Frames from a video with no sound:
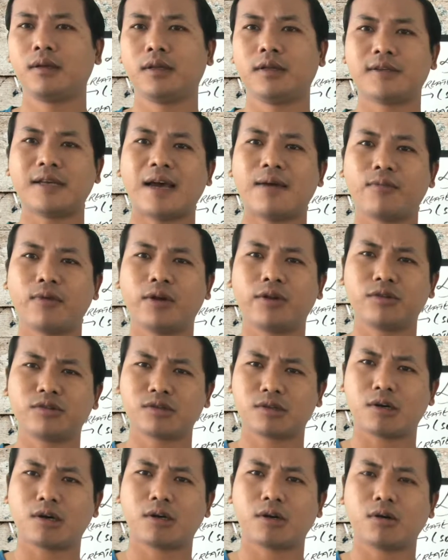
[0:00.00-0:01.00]
the time when you
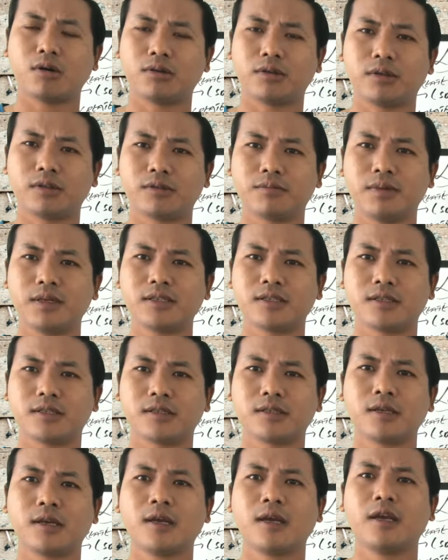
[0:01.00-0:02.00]
start all this
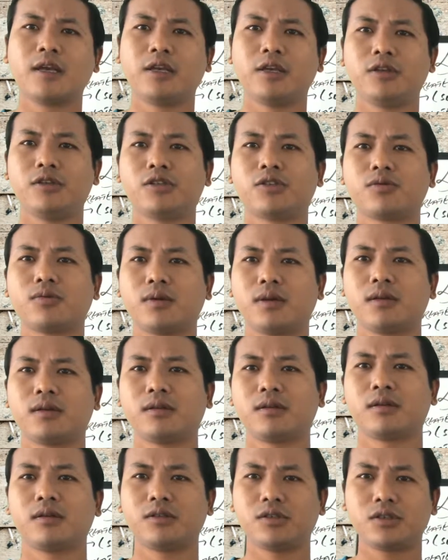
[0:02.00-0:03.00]
business, you just want to
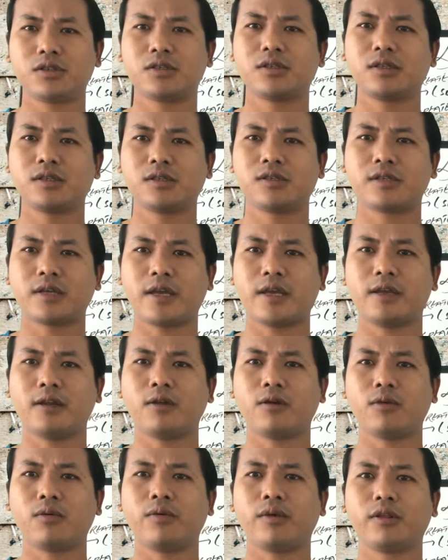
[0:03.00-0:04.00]
just stay
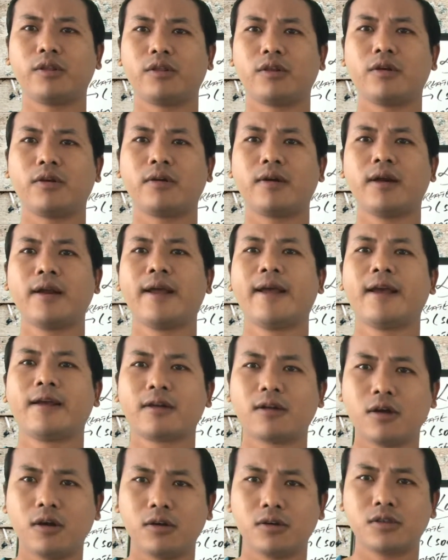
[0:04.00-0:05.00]
low with your
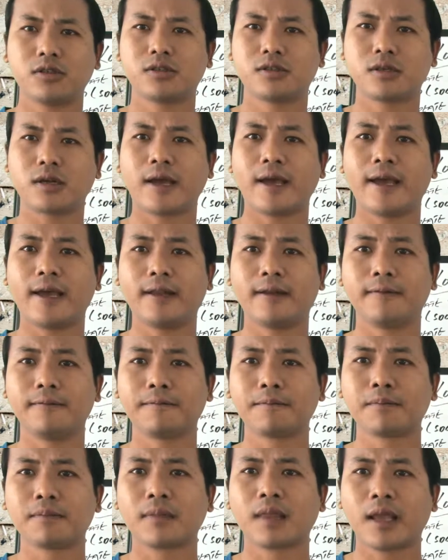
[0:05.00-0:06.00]
cost
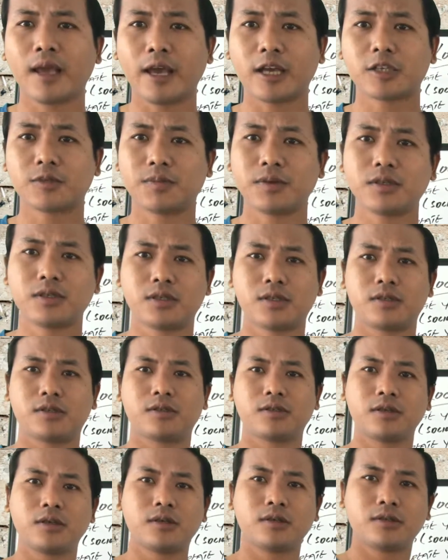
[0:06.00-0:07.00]
and
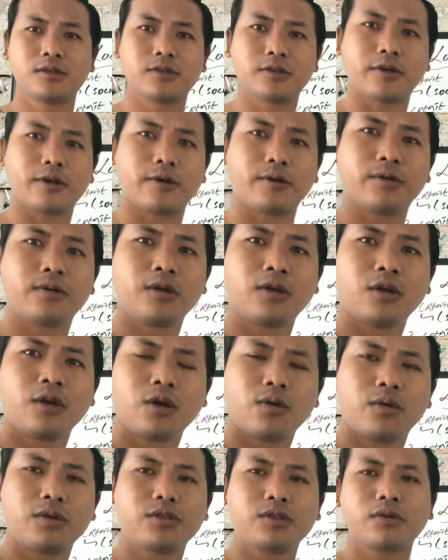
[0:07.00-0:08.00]
expenses. So
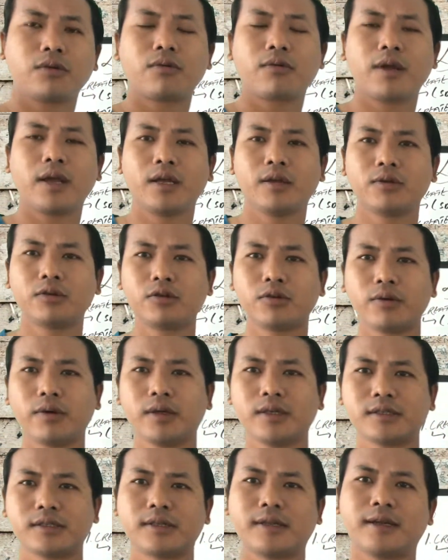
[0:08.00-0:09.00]
what you do
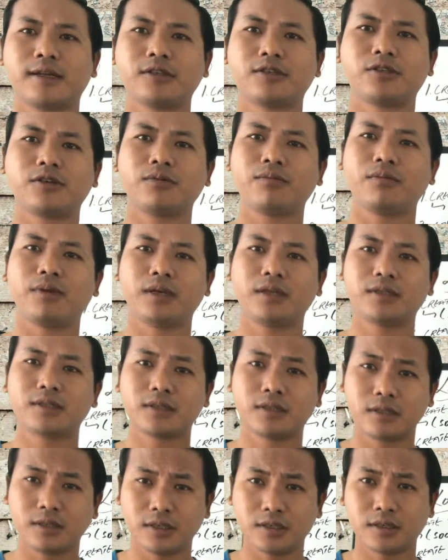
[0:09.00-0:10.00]
is that you
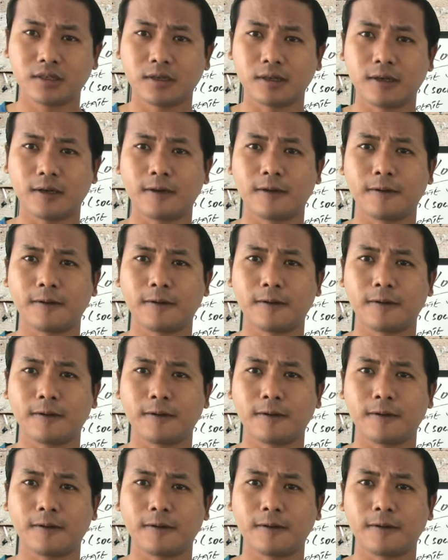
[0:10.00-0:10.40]
meet this